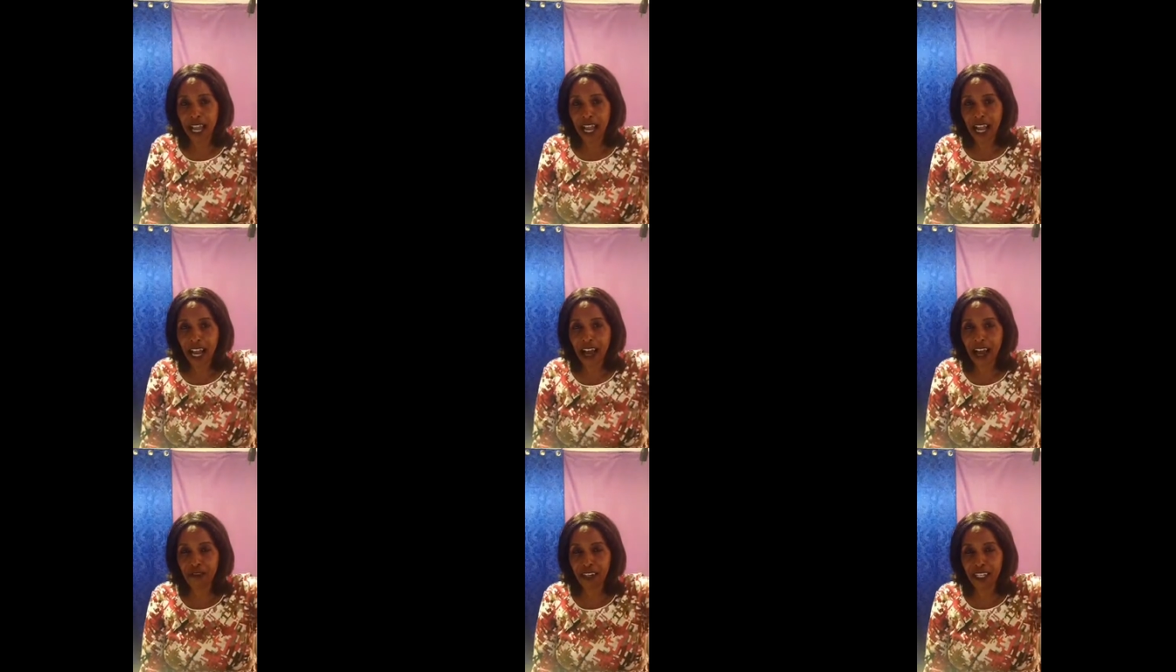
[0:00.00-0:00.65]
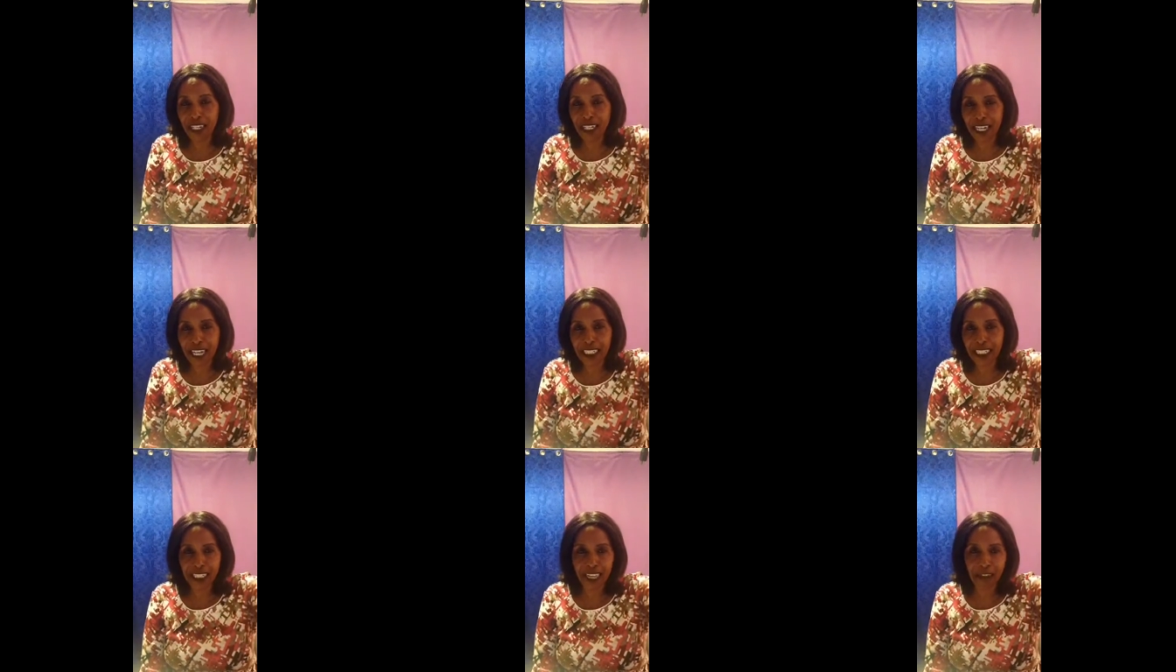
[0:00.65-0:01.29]
Have a
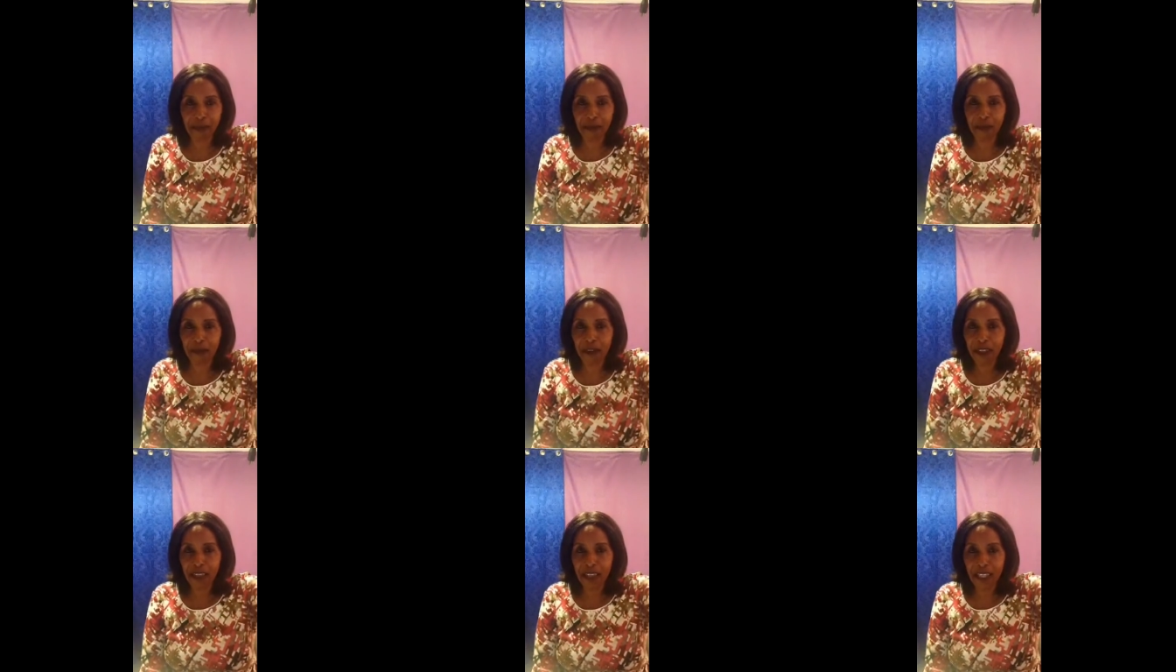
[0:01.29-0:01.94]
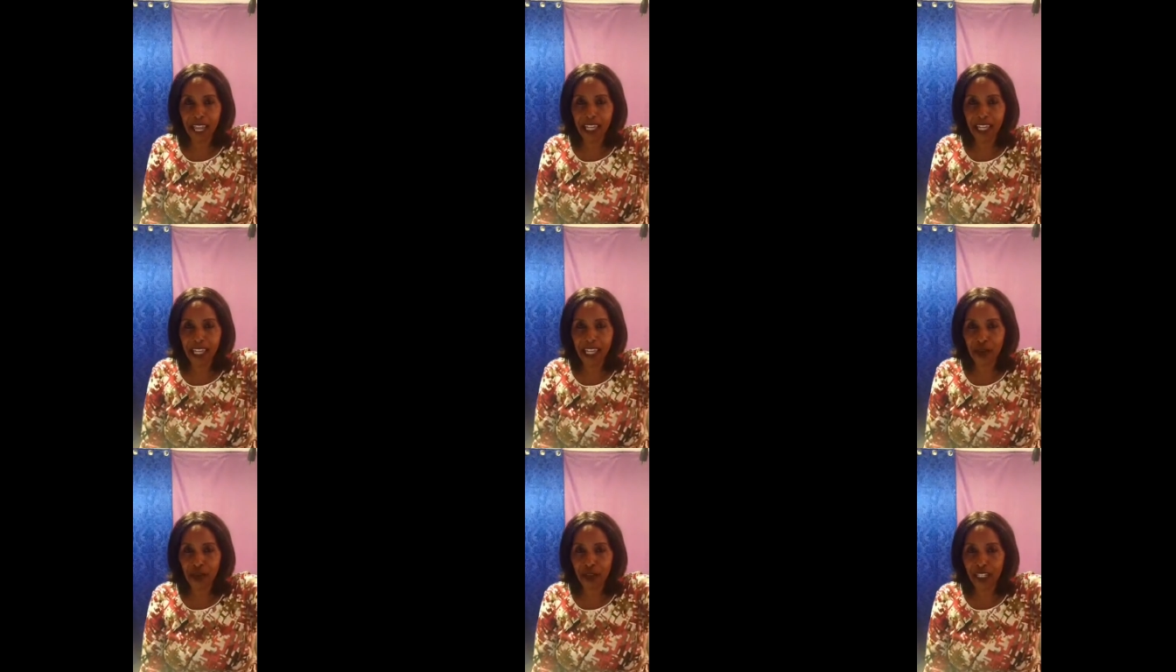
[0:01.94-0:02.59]
nice time. Thank
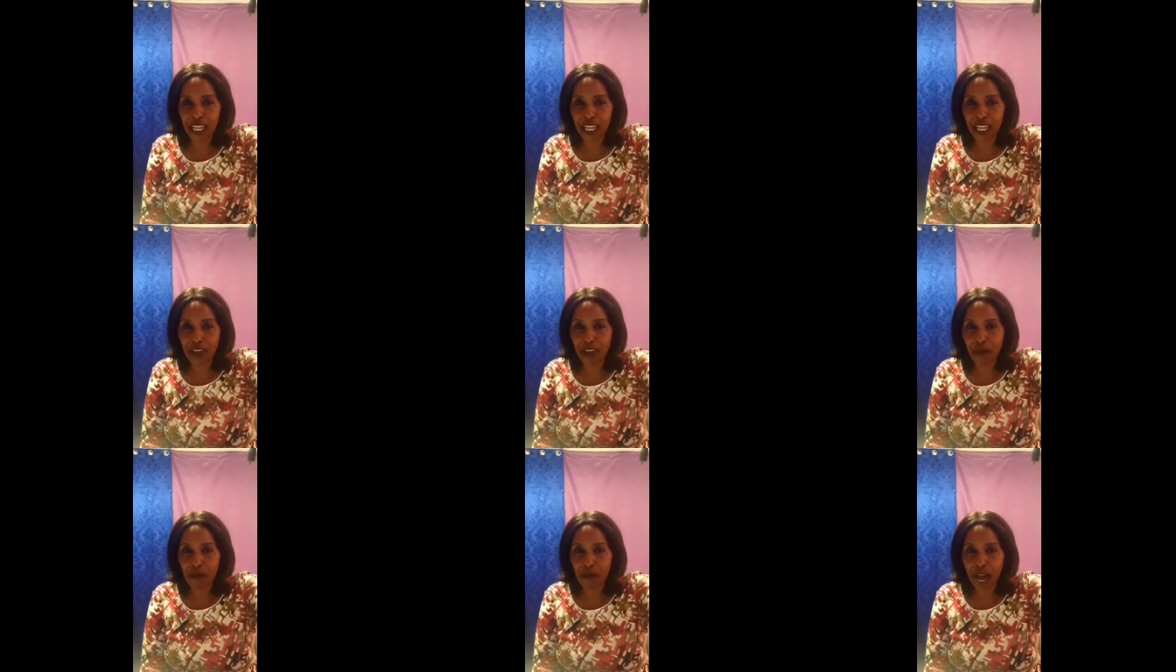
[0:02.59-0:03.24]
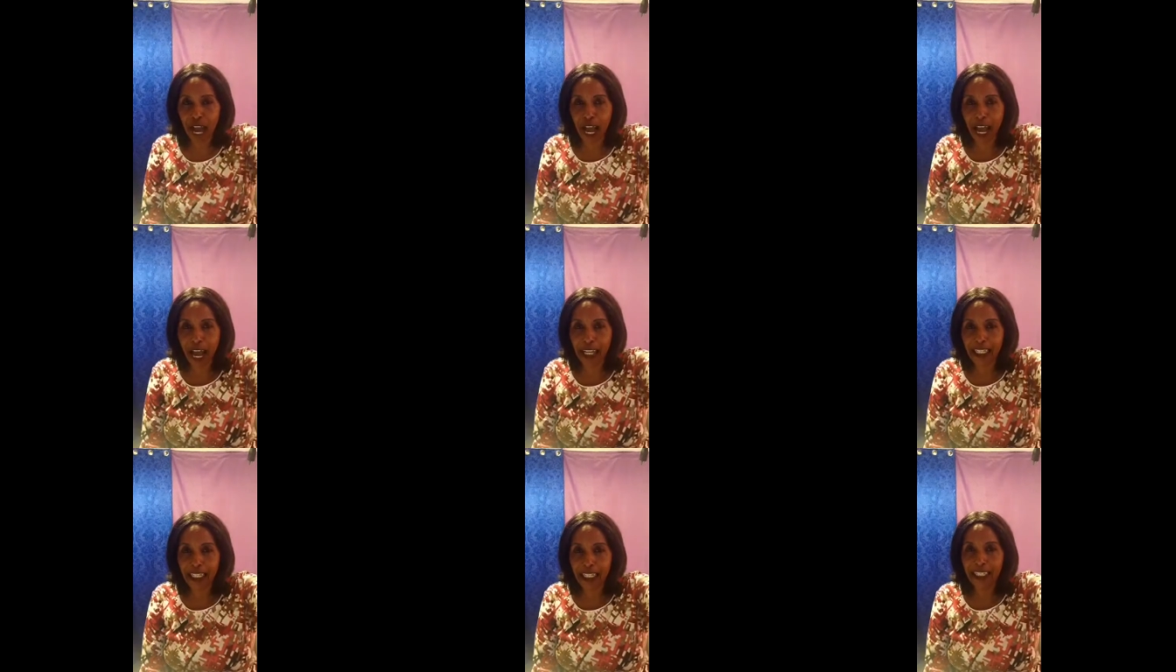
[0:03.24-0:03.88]
you. Thank you.
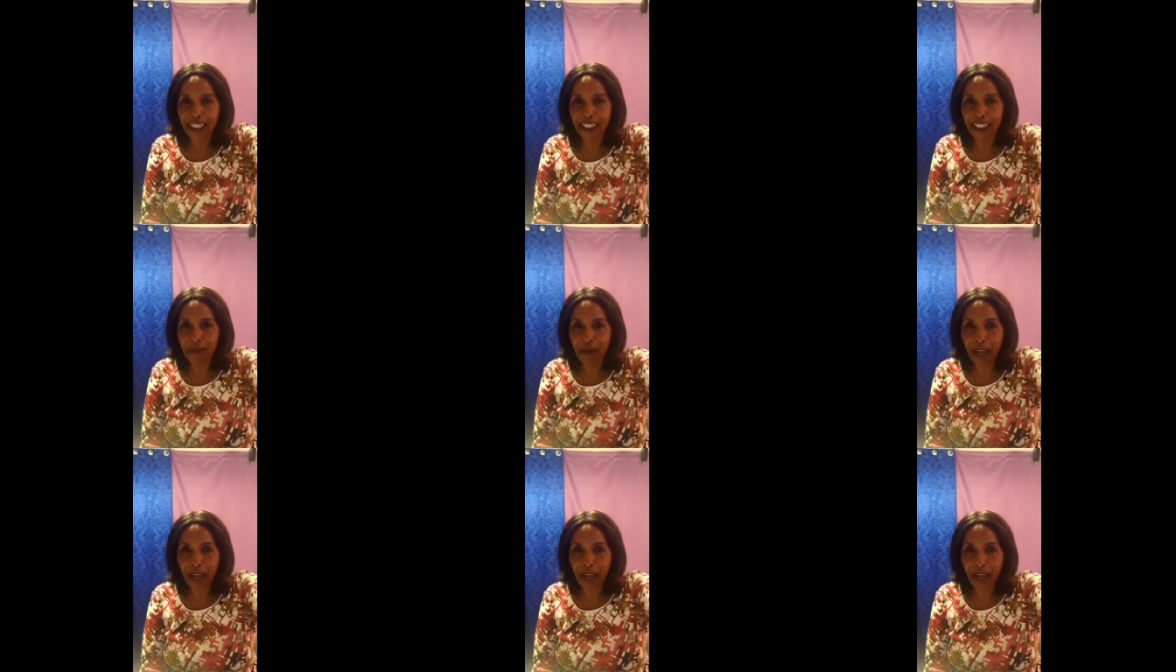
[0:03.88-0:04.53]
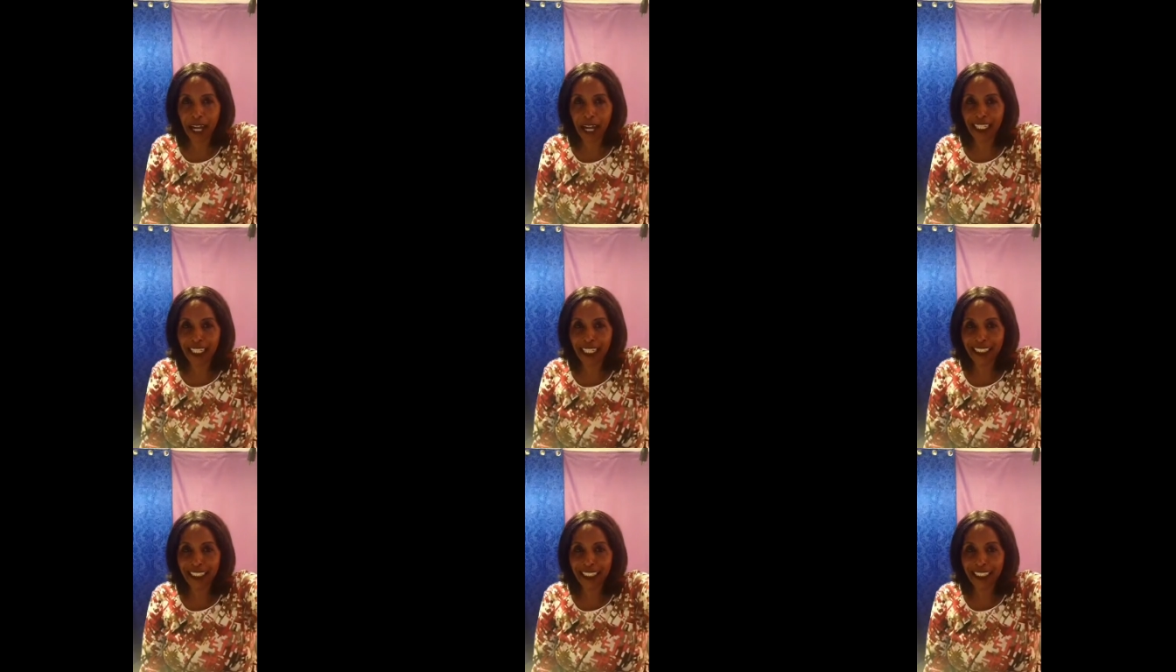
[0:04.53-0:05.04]
Bye. Bye bye.